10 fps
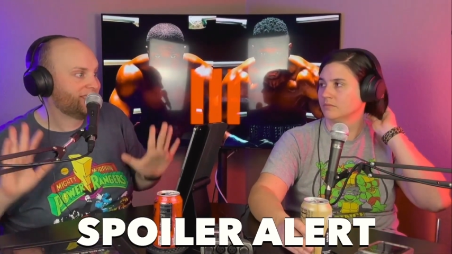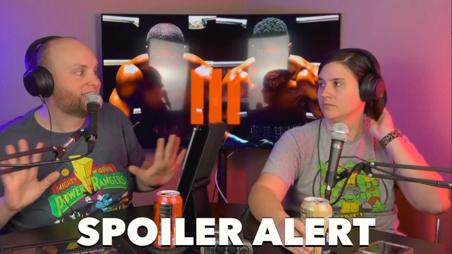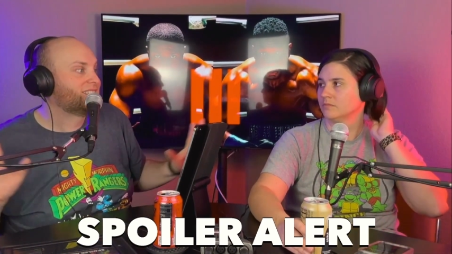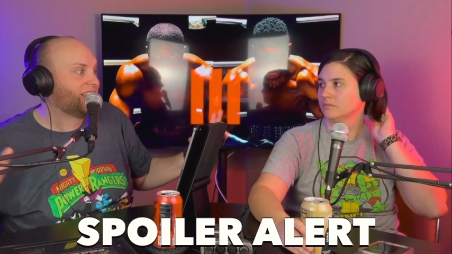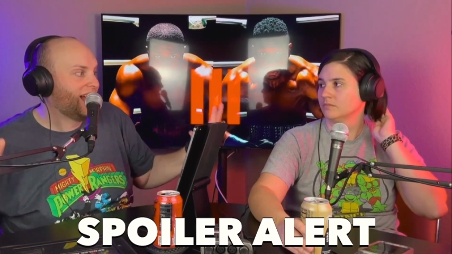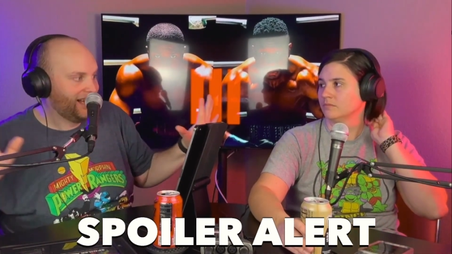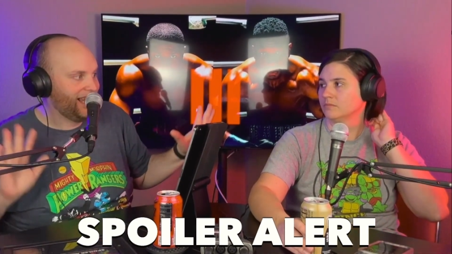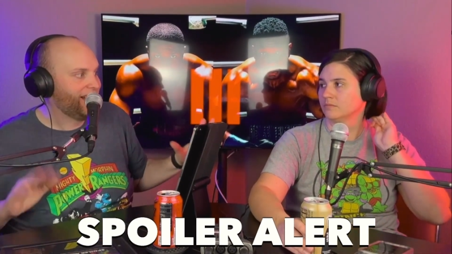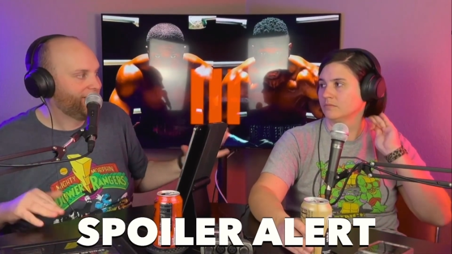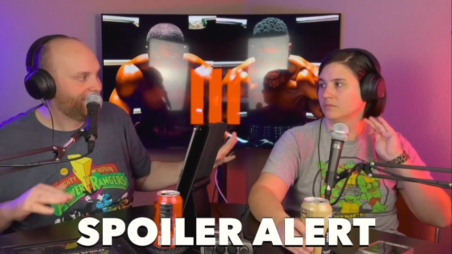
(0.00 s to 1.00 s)
Speaker 1: as a
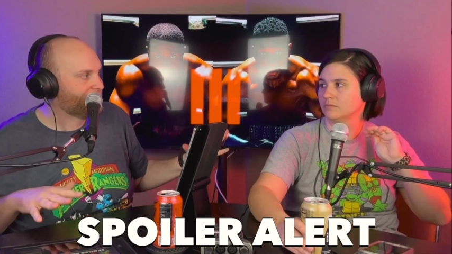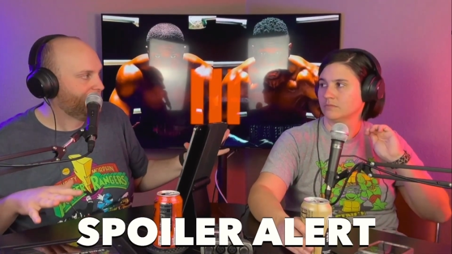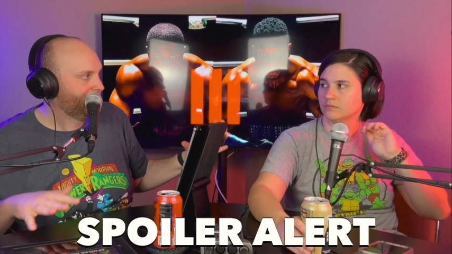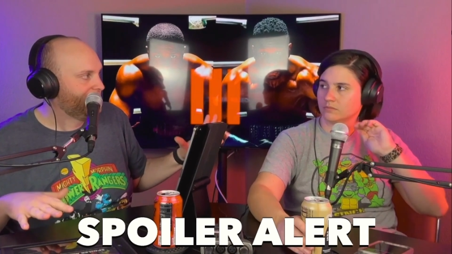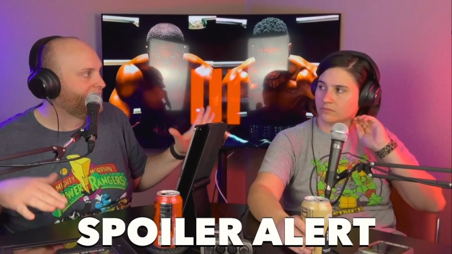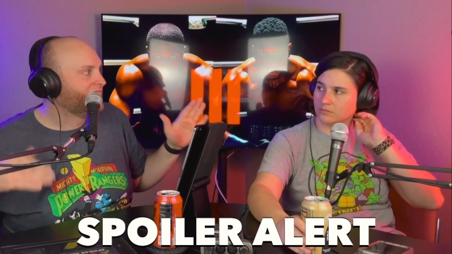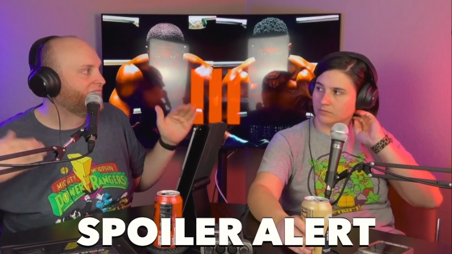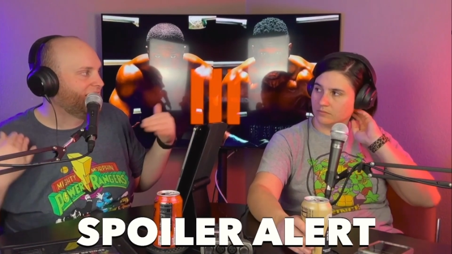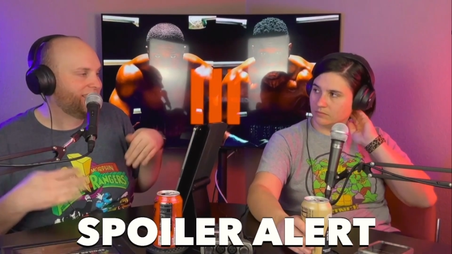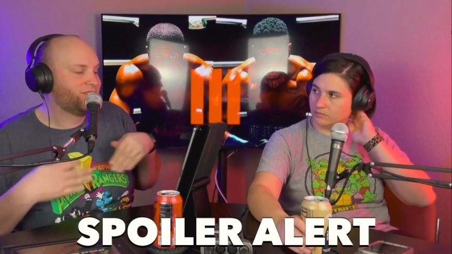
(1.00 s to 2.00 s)
society out of this movie,
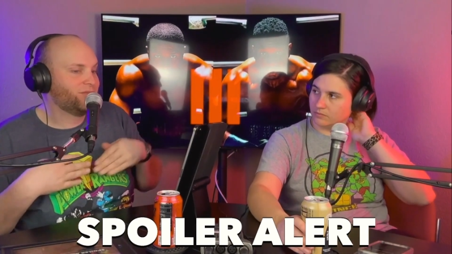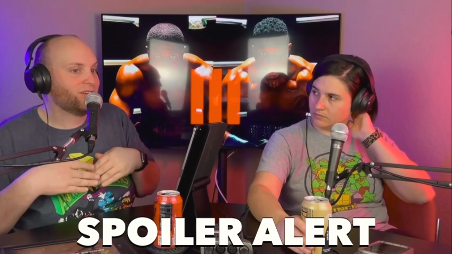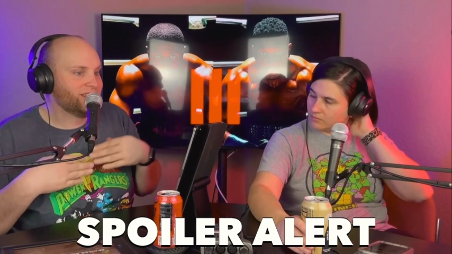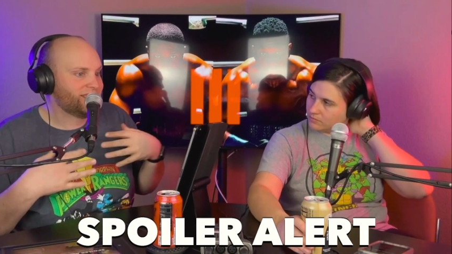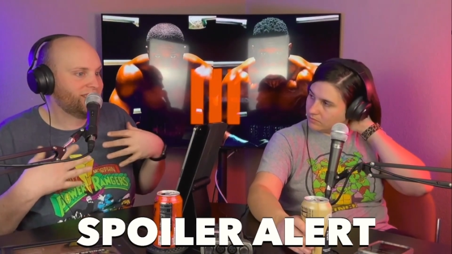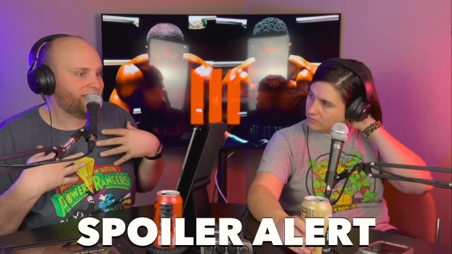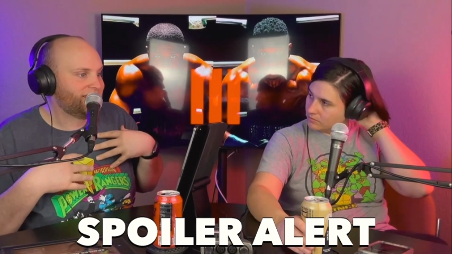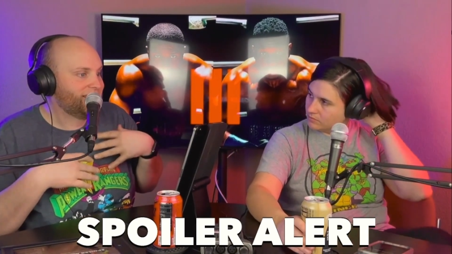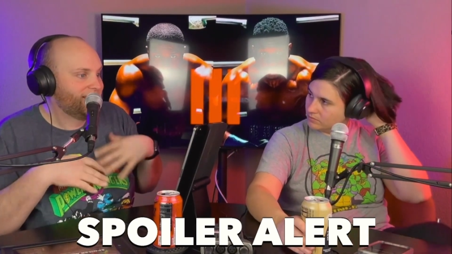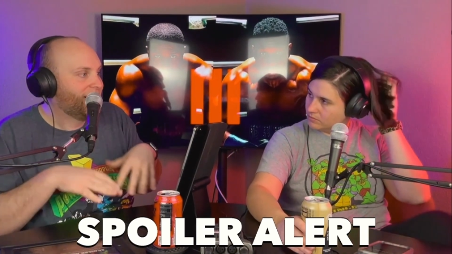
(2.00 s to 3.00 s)
is for us
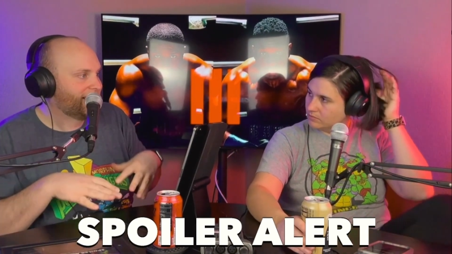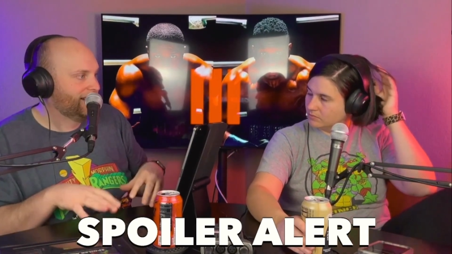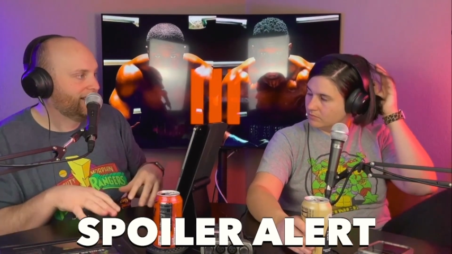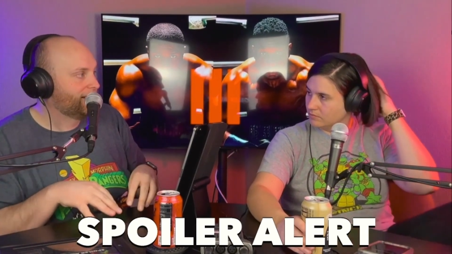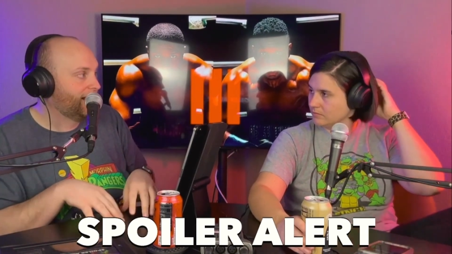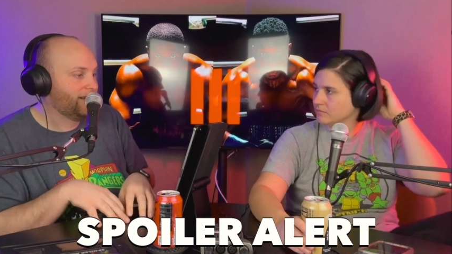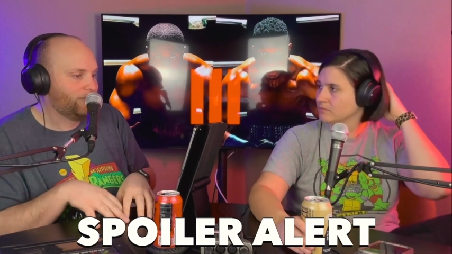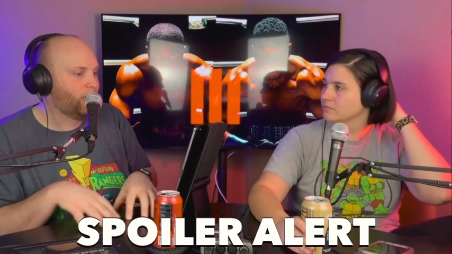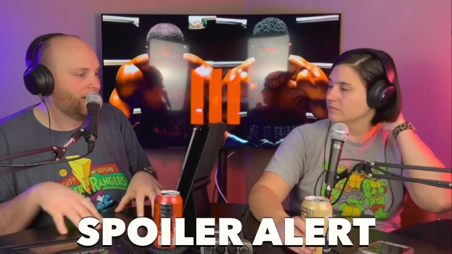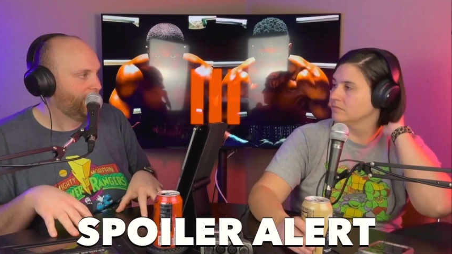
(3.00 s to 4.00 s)
to, to not get a,
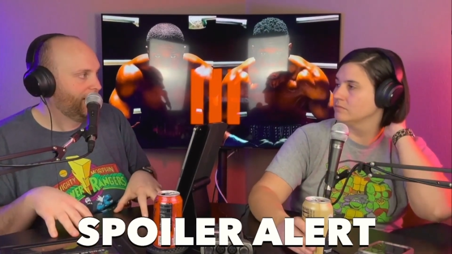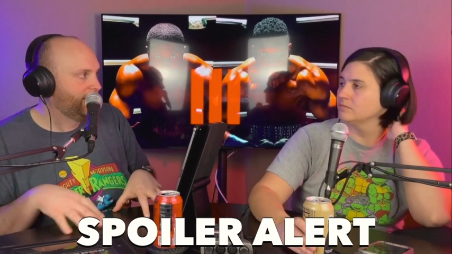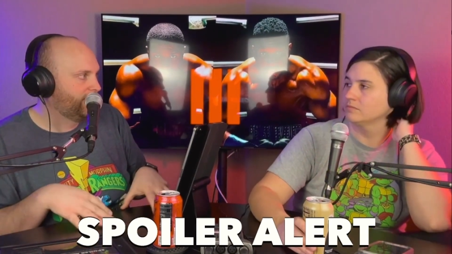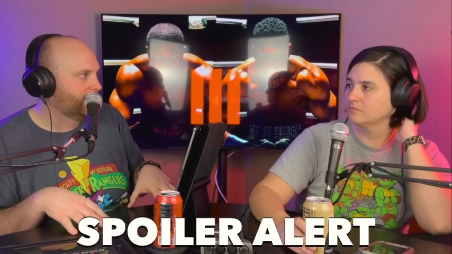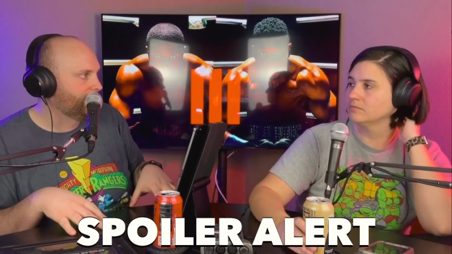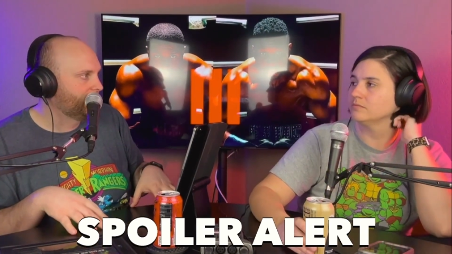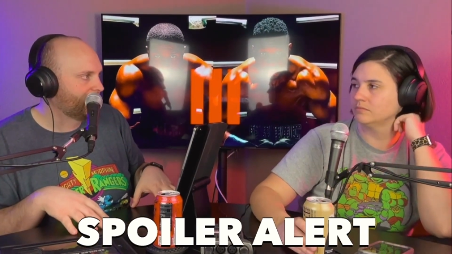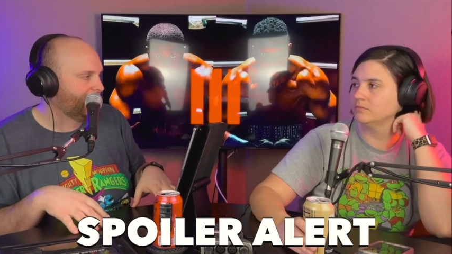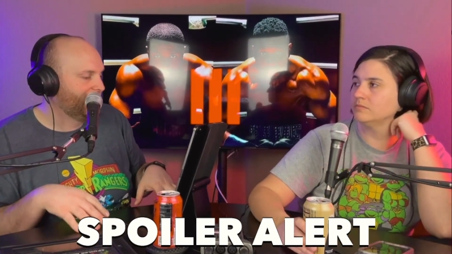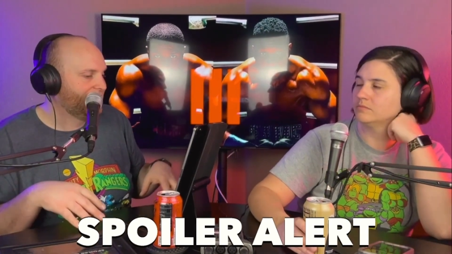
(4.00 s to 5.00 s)
a well-made
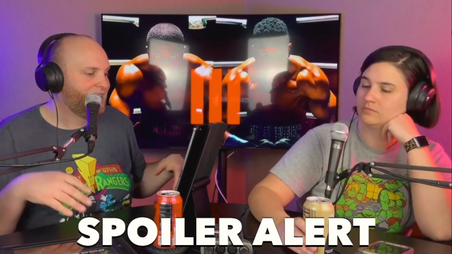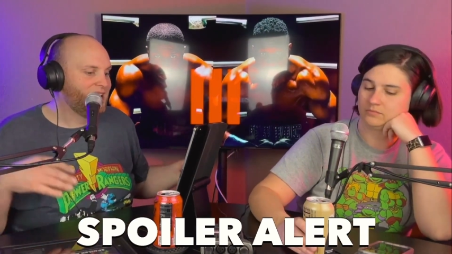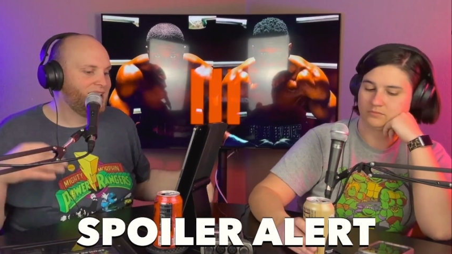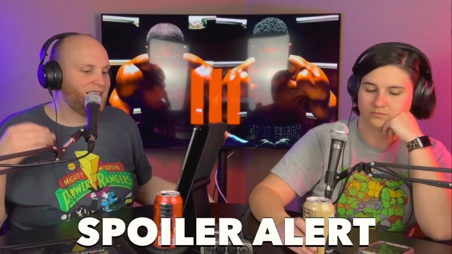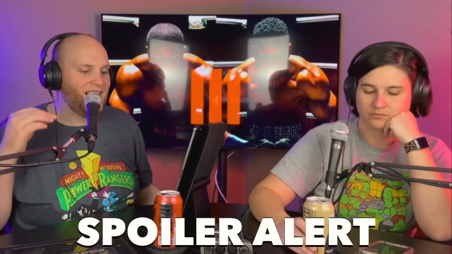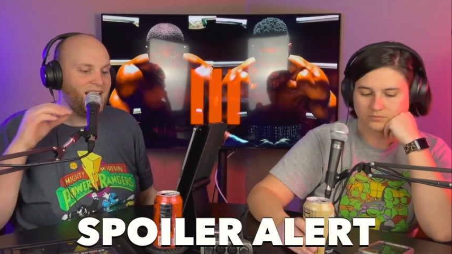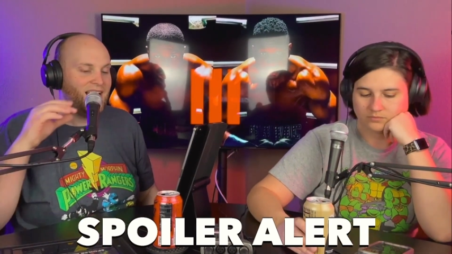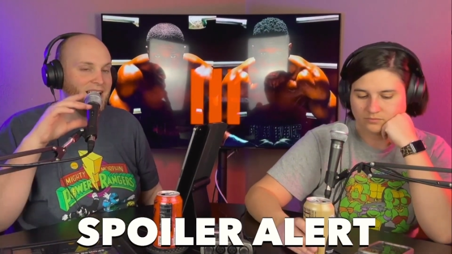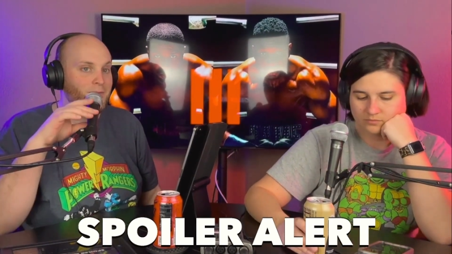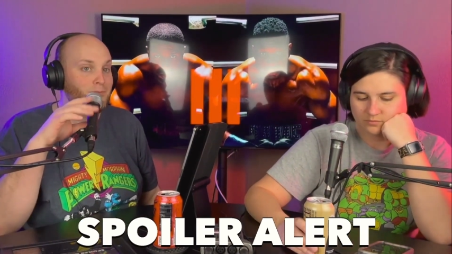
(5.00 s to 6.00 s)
film, mm-hmm. right?
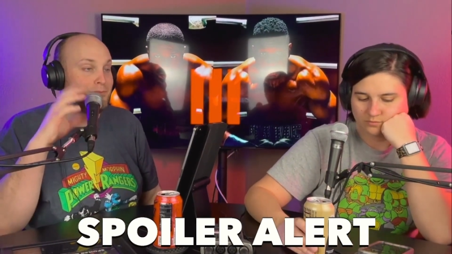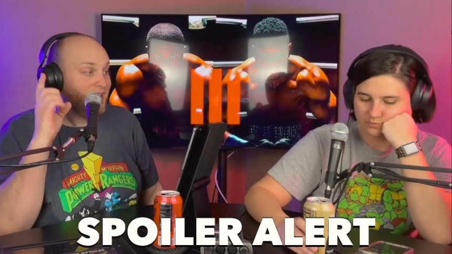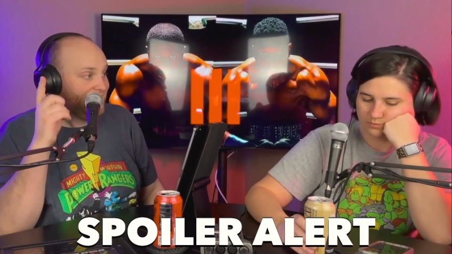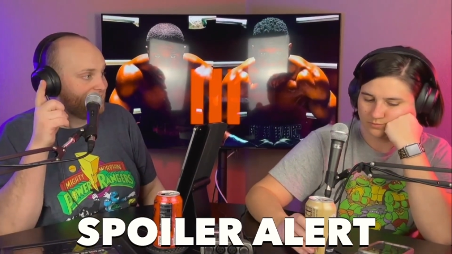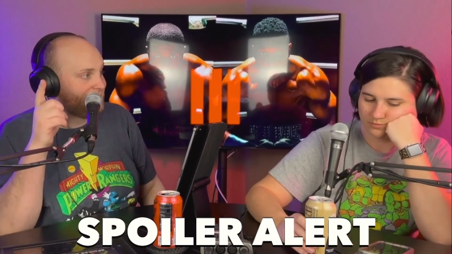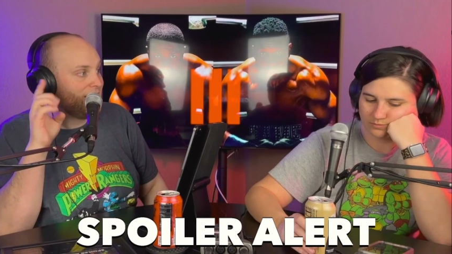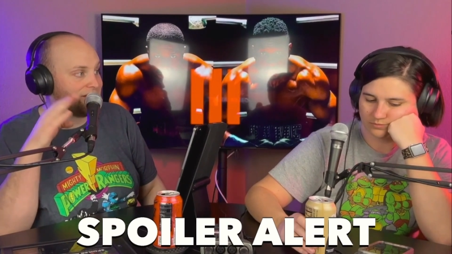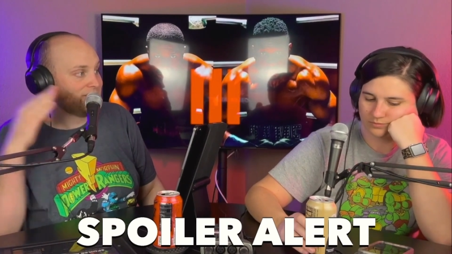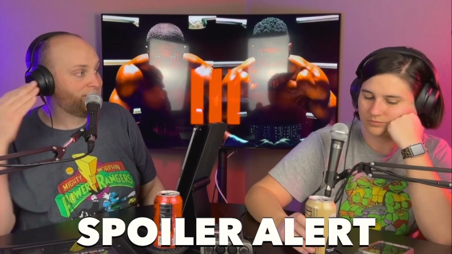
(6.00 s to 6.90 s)
Uh, but Michael